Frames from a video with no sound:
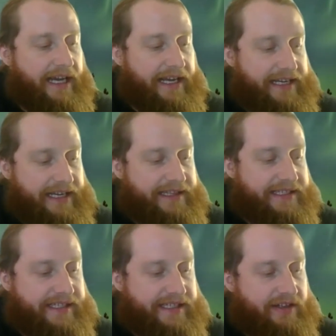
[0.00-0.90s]
and hit the
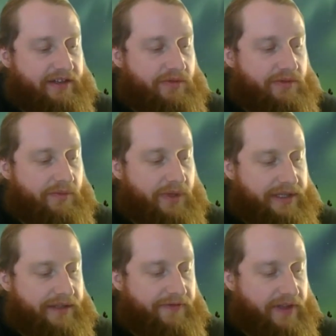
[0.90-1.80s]
steel with
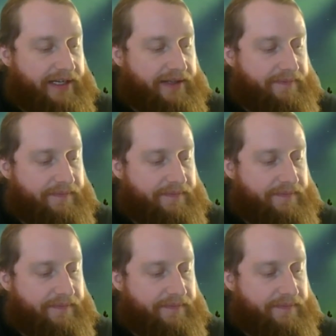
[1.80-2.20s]
flint.